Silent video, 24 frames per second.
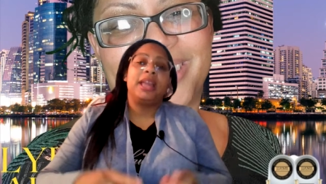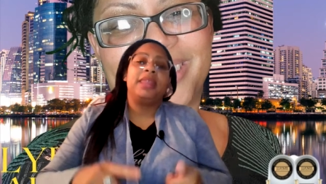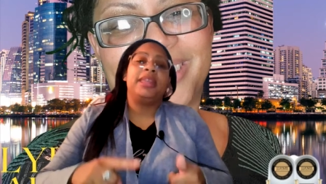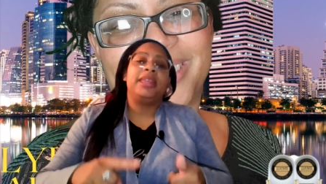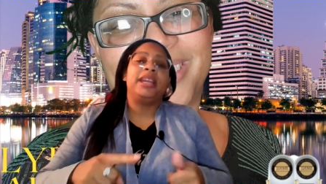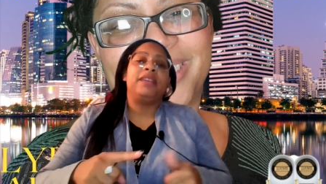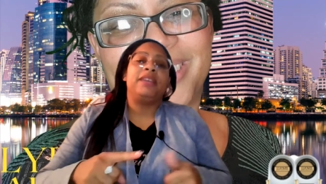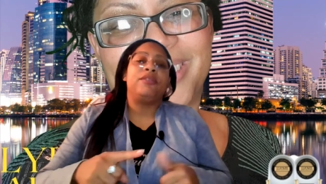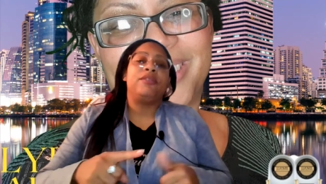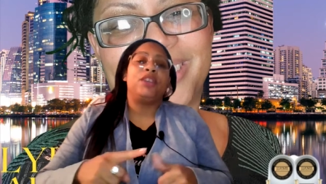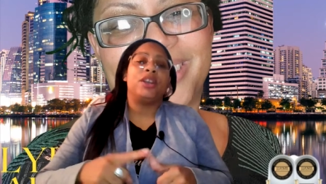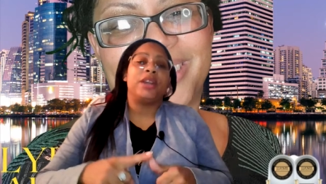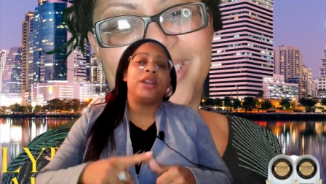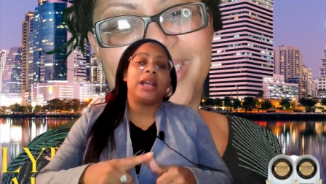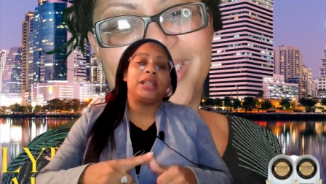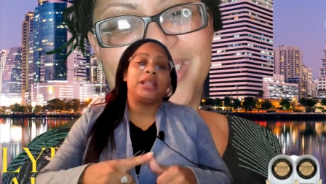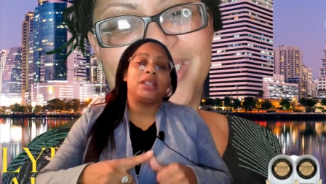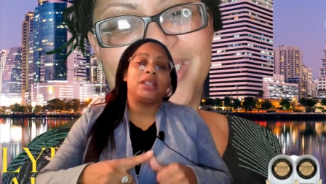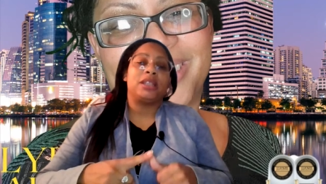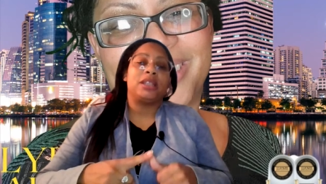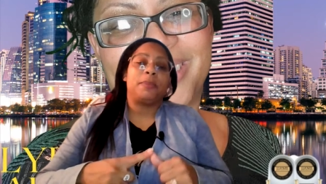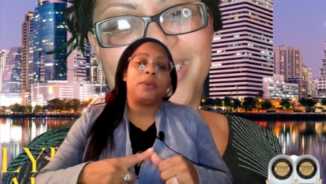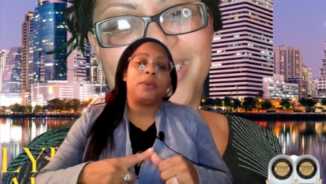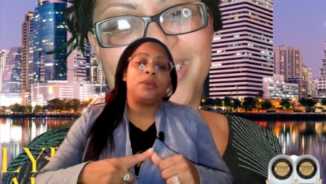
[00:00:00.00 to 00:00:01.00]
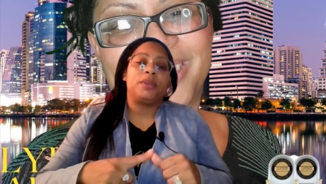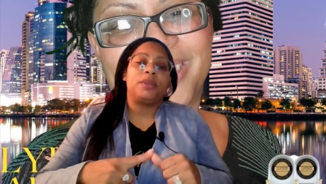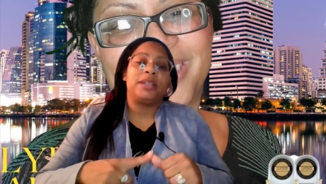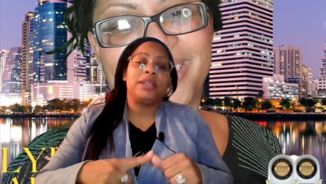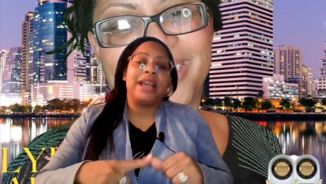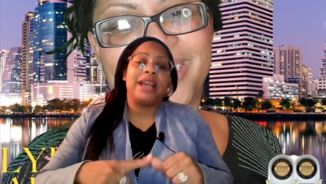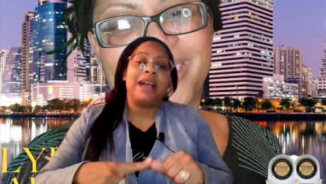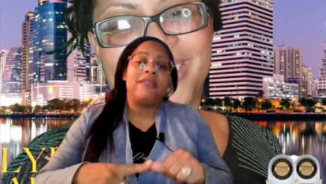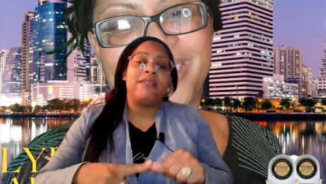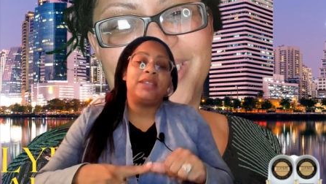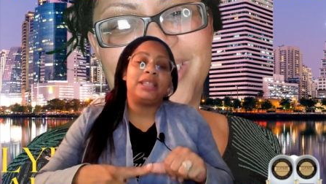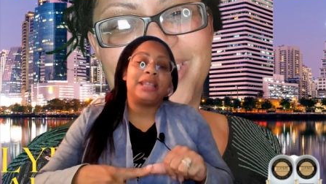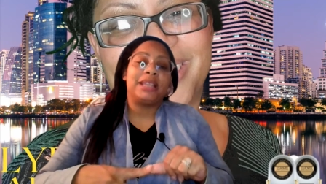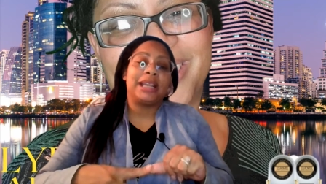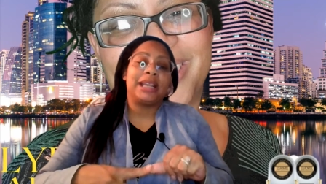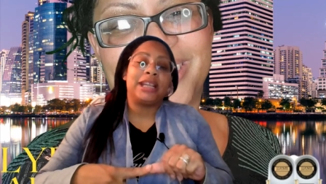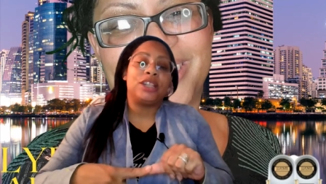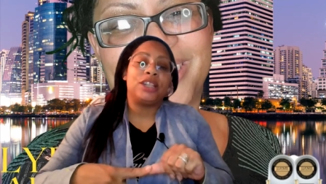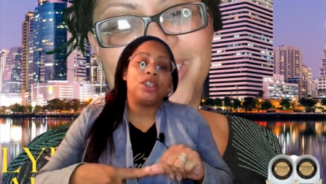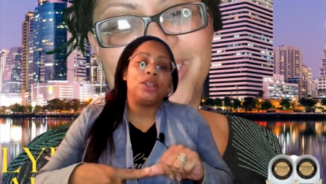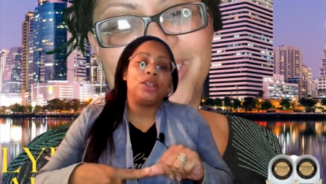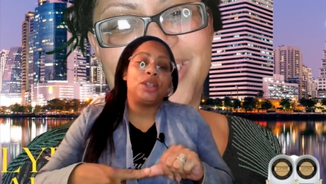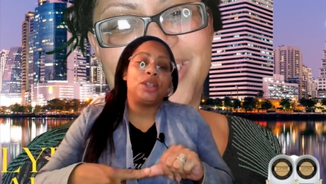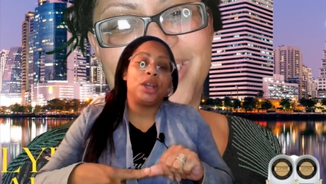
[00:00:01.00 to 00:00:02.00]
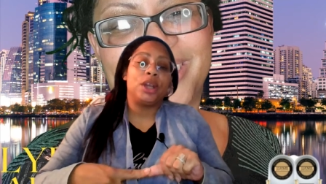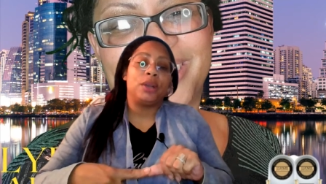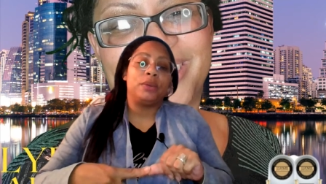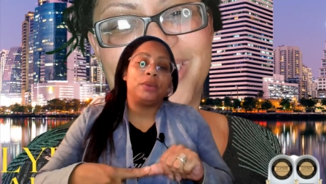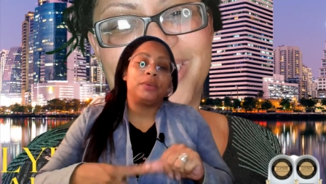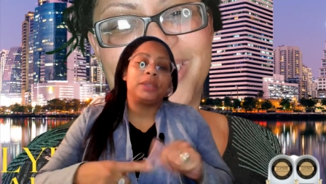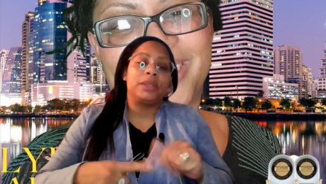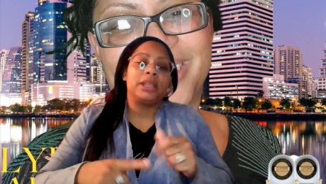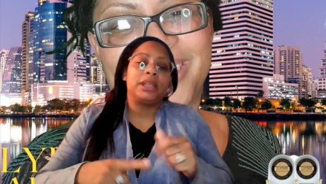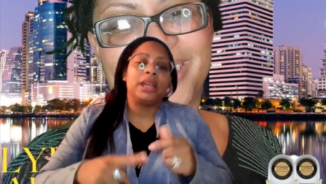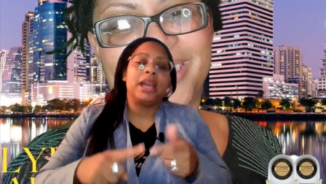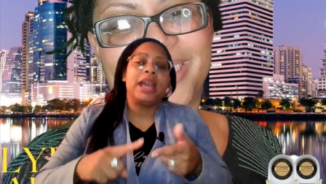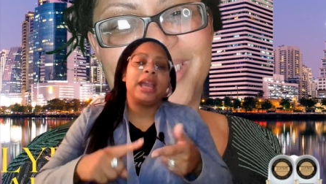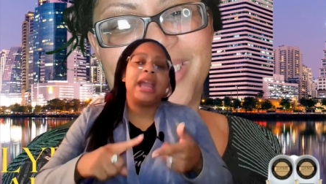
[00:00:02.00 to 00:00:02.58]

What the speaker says: that if you're not supposed to have a second, you don't.